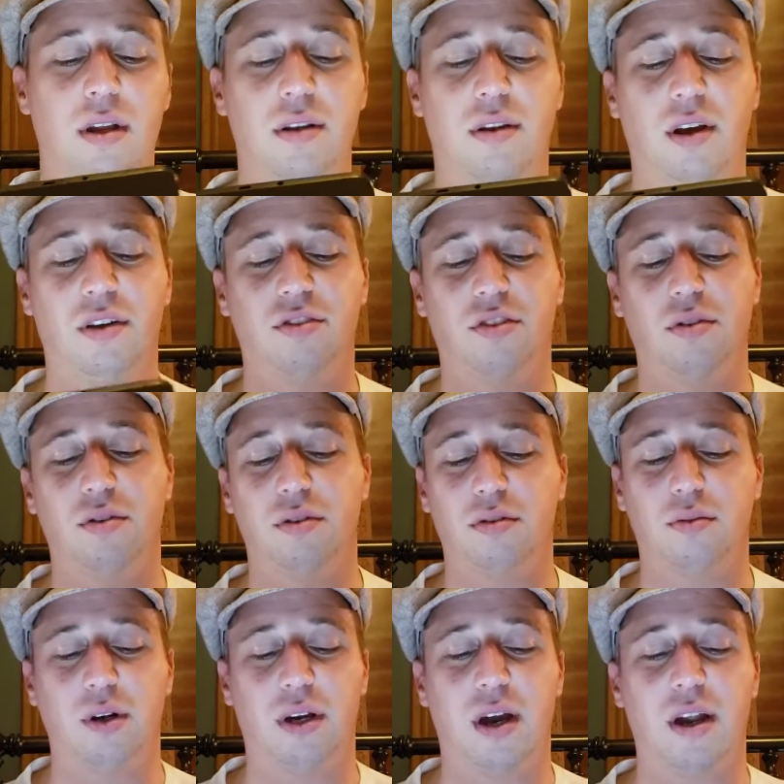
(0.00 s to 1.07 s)
tells you
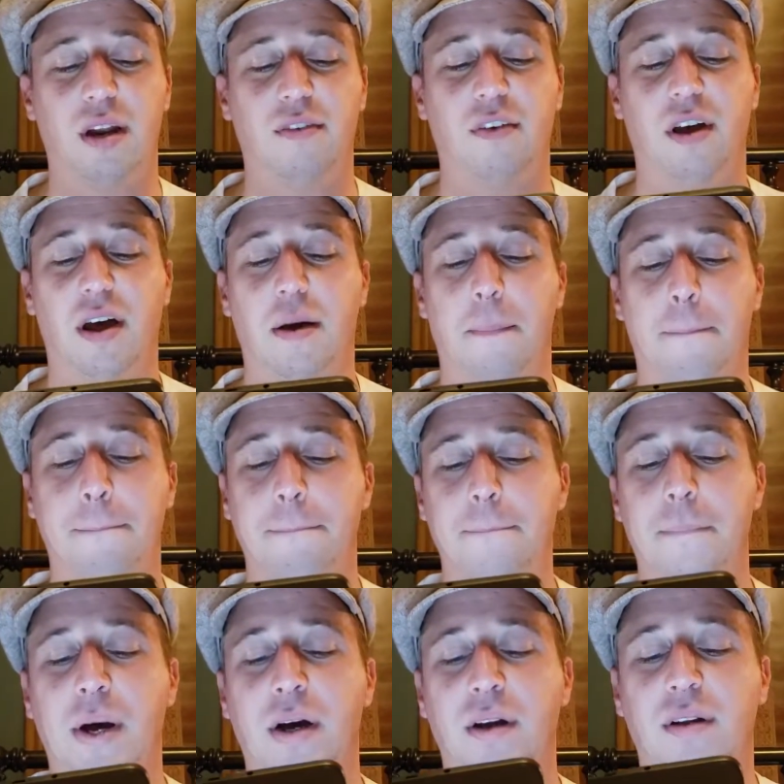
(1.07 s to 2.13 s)
what kind of
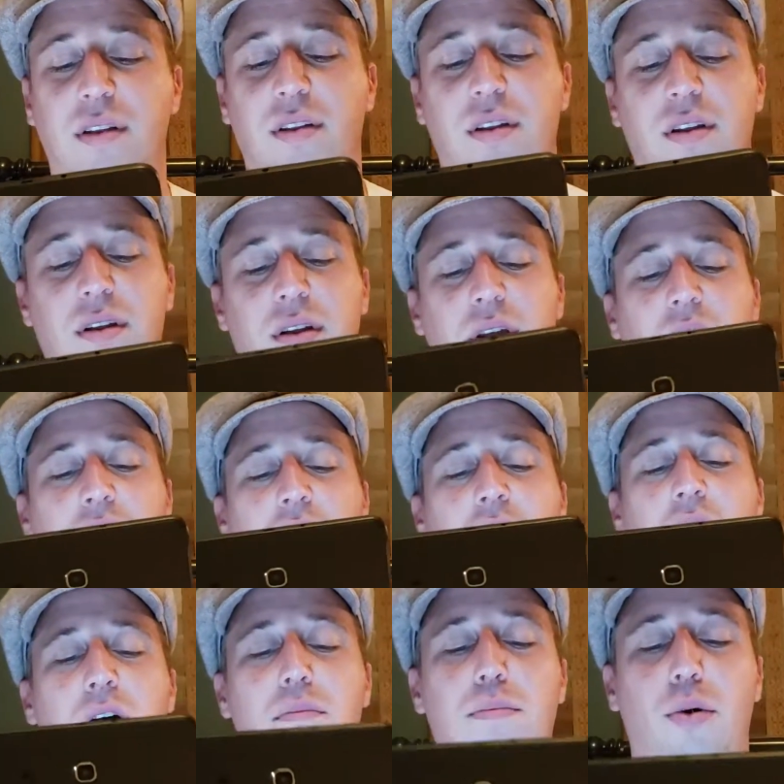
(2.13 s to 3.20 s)
mug to
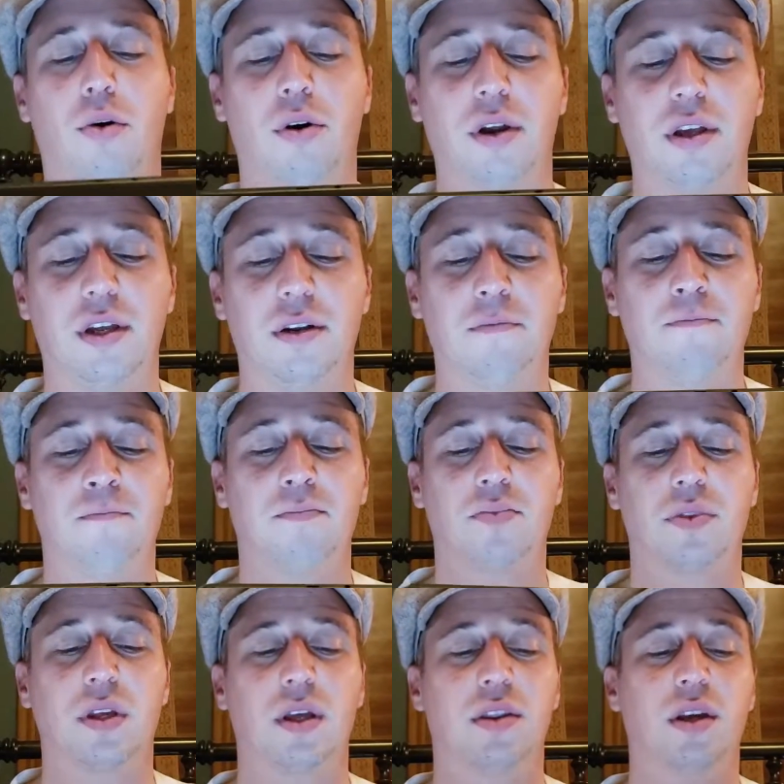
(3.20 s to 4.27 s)
pour it in
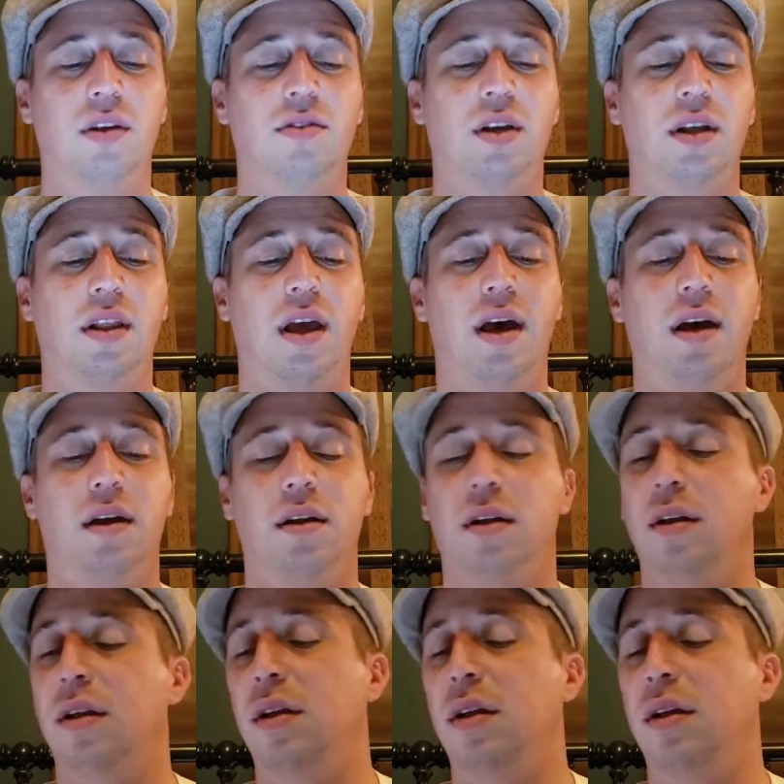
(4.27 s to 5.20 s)
and things like that.